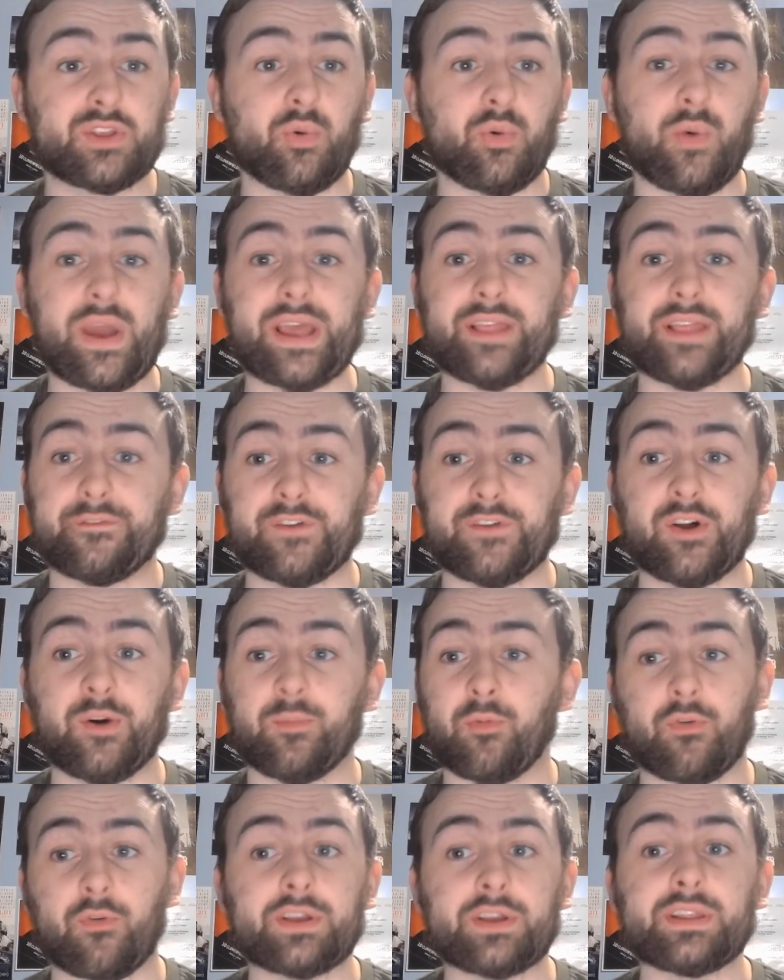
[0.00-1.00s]
the way the
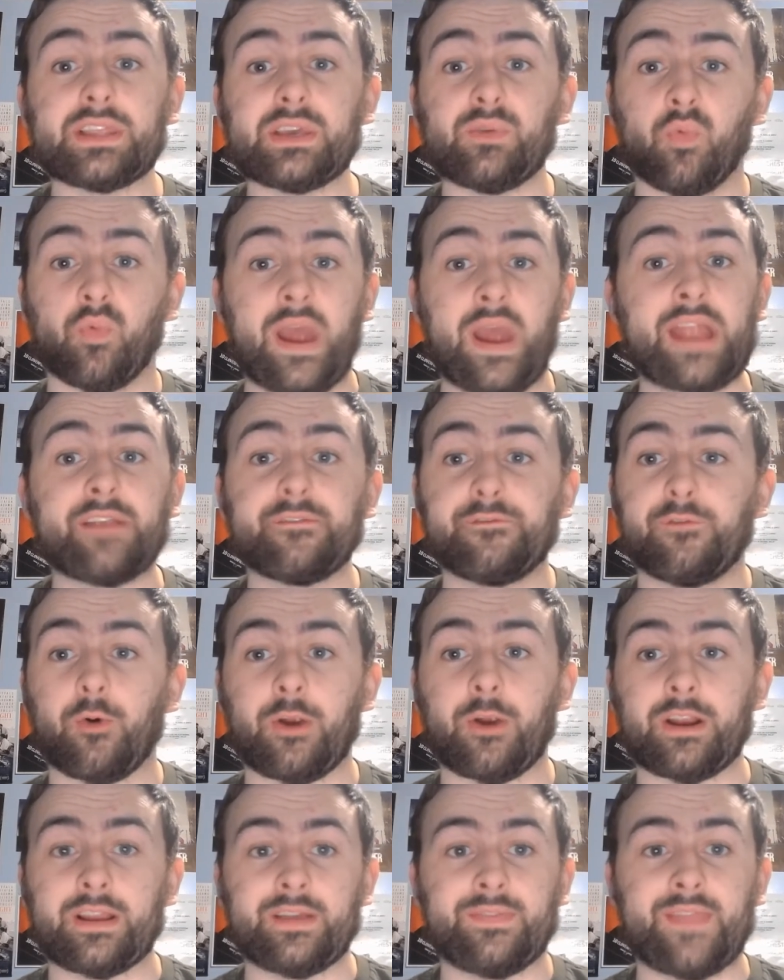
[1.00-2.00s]
film really went
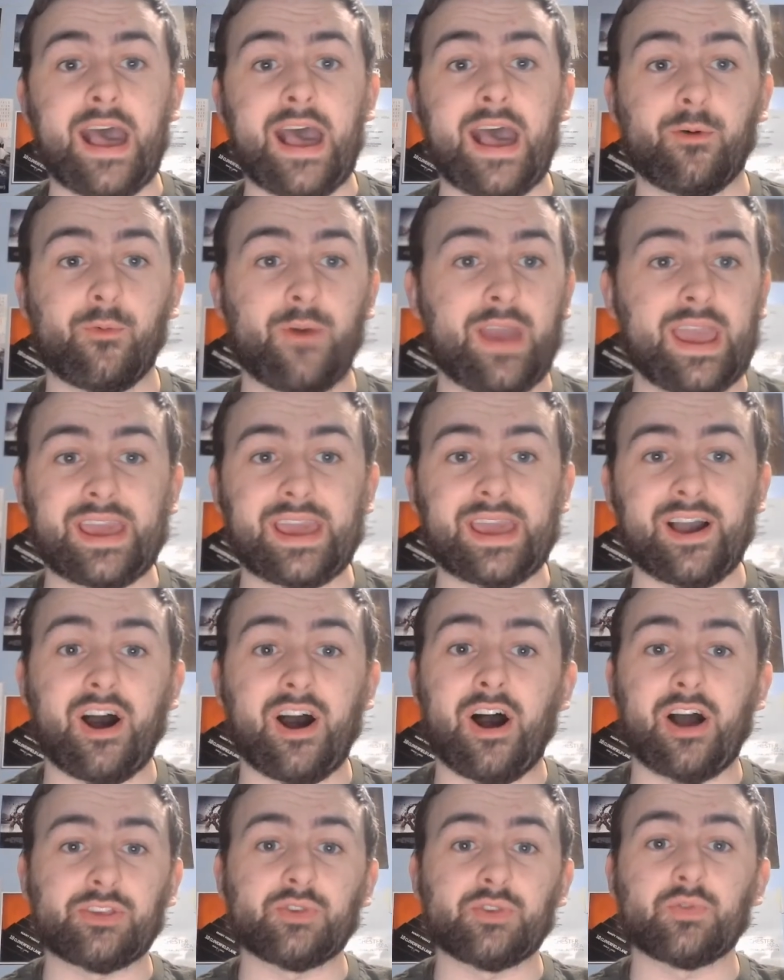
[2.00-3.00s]
for it in that way.
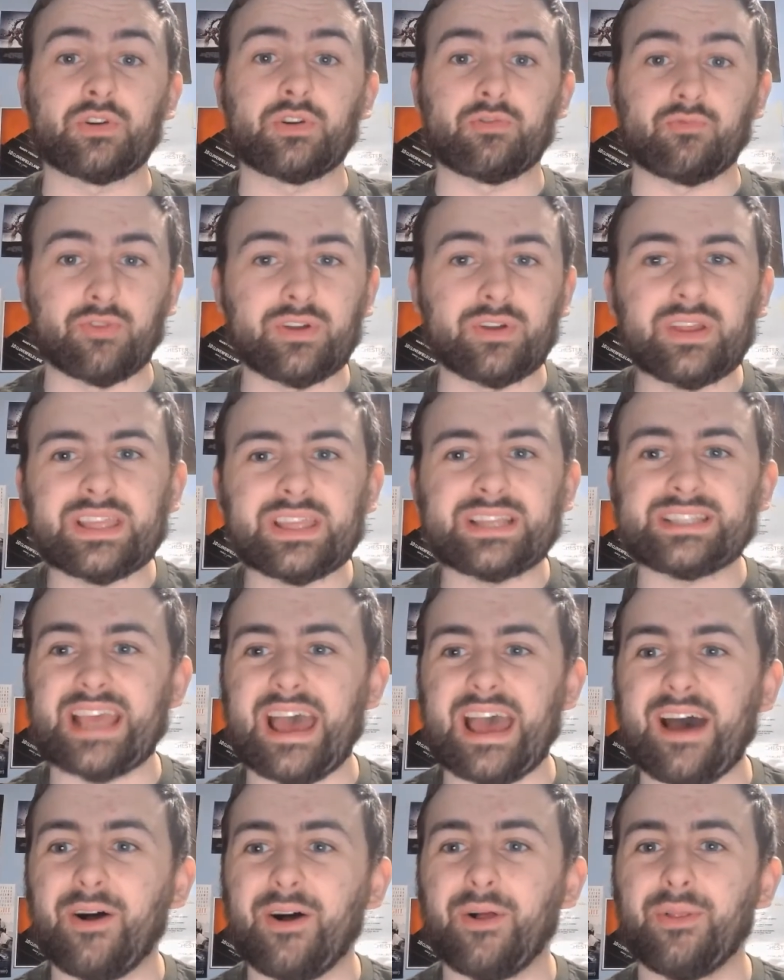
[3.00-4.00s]
Uh, you can really
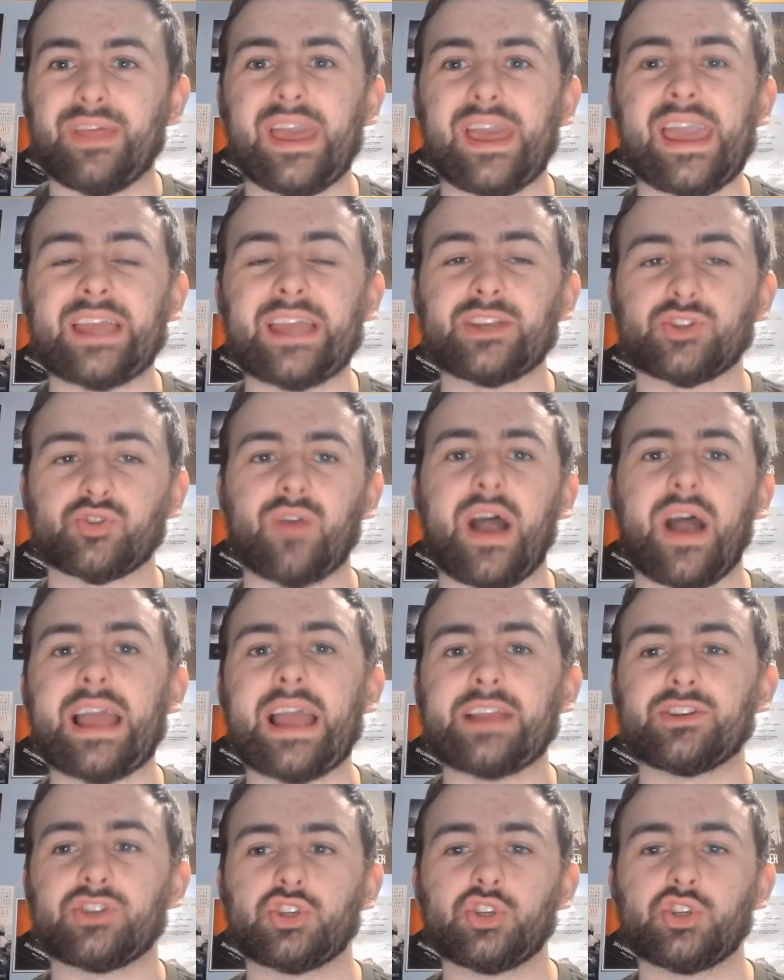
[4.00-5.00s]
tell they
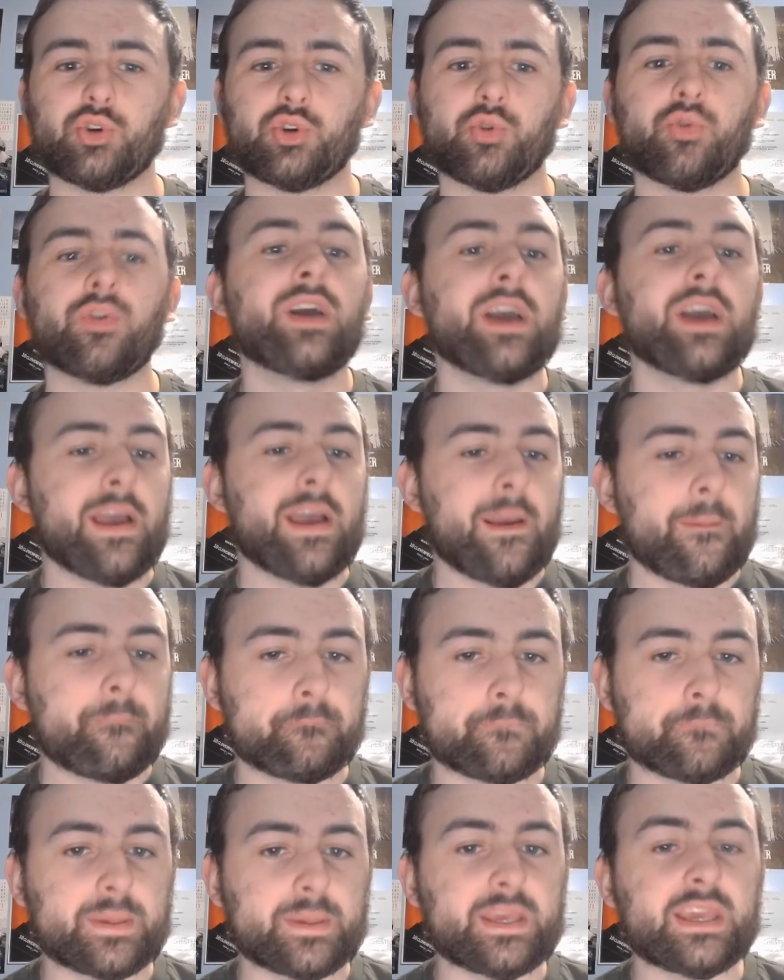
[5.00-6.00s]
tried to
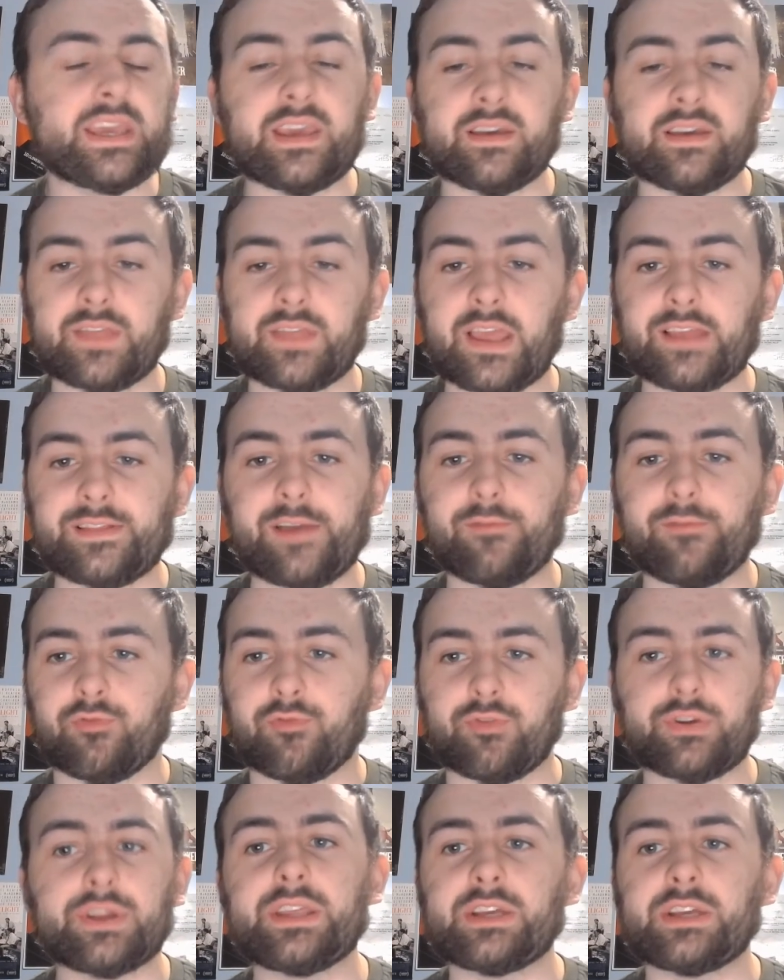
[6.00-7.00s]
be they they
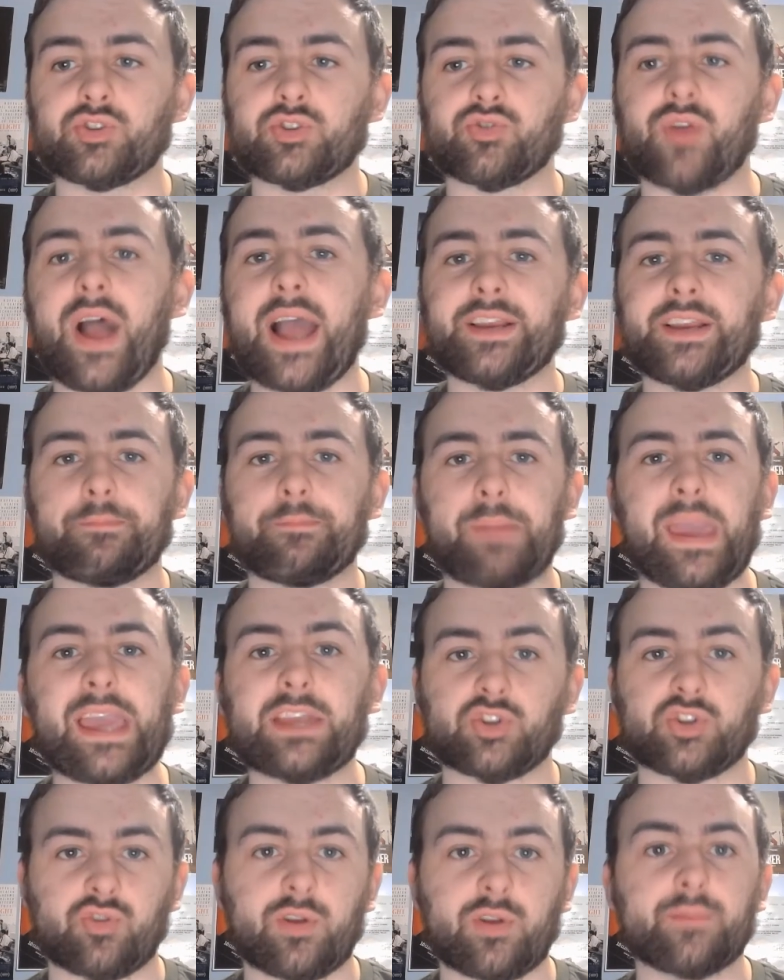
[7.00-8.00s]
really tried to pay
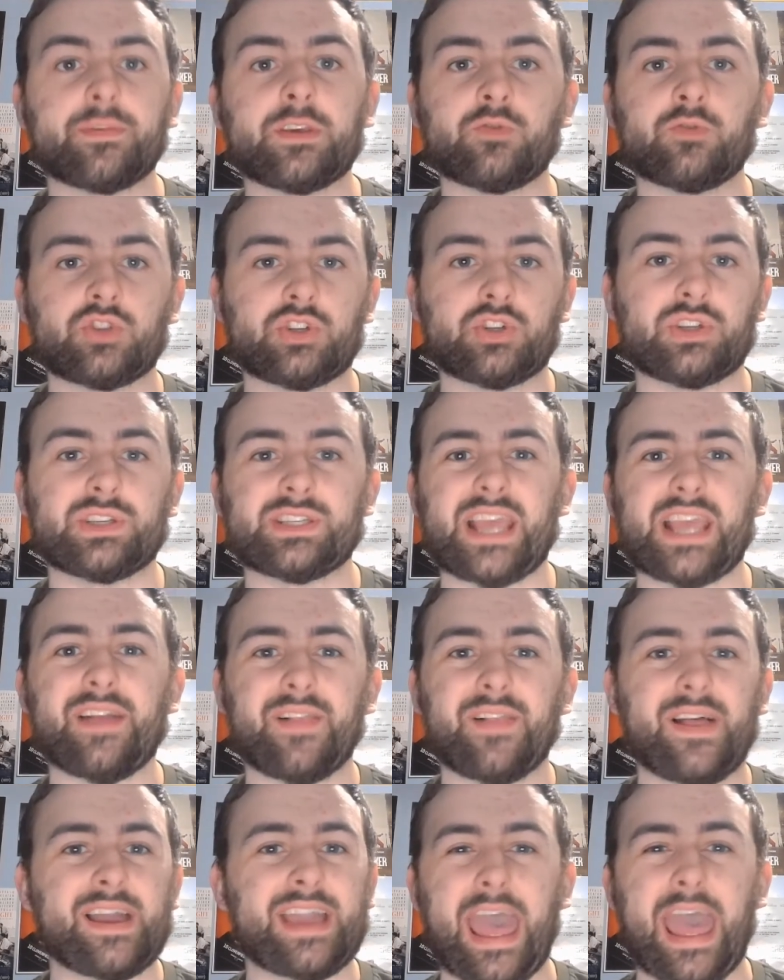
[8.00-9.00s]
tribute to say
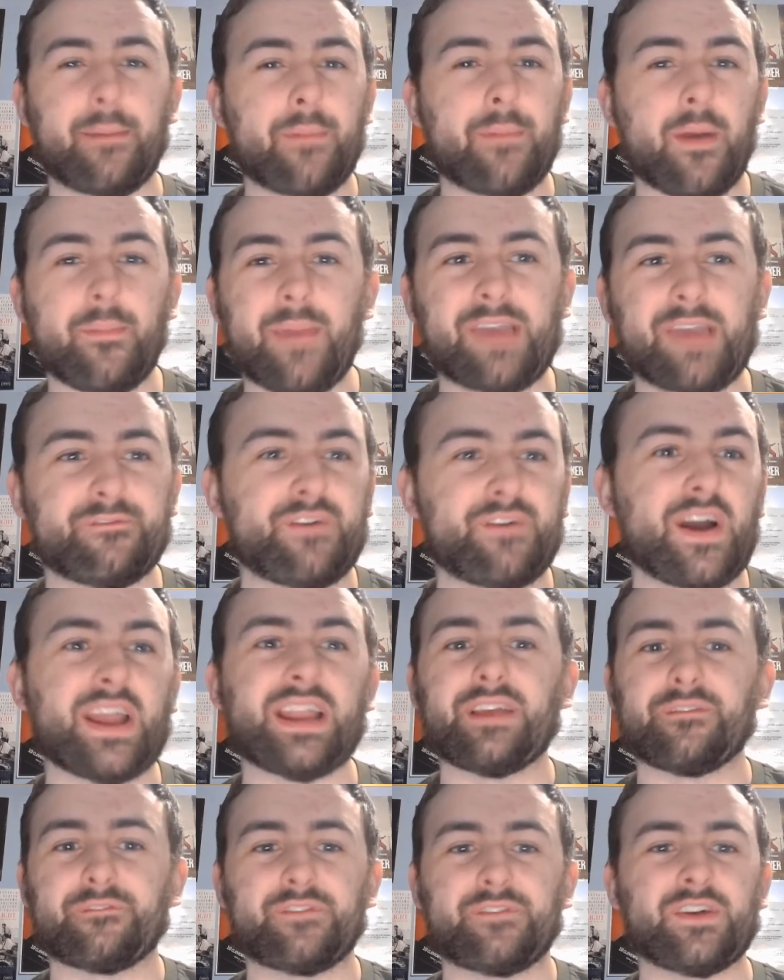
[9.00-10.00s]
like MMA
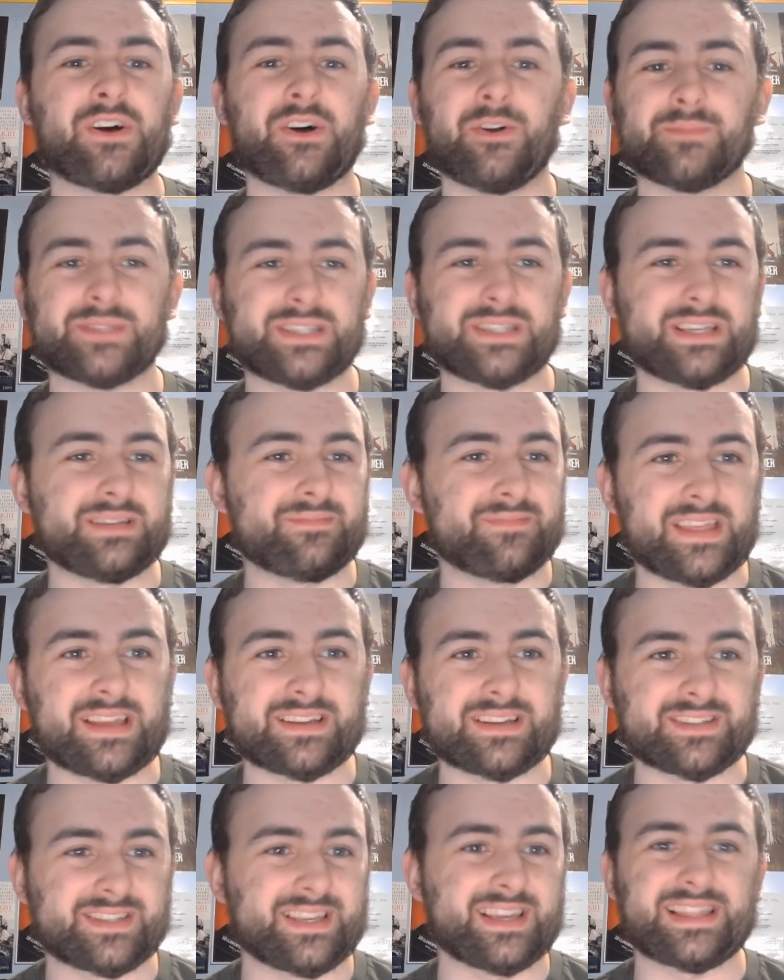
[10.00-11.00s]
fighting films and
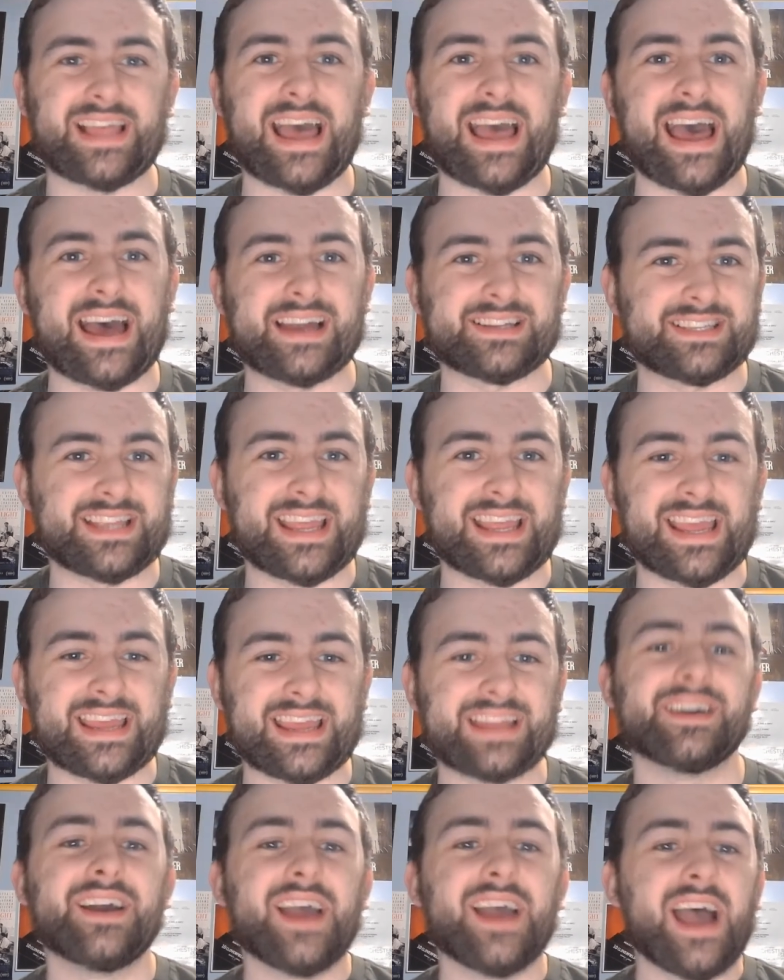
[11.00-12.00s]
things like that and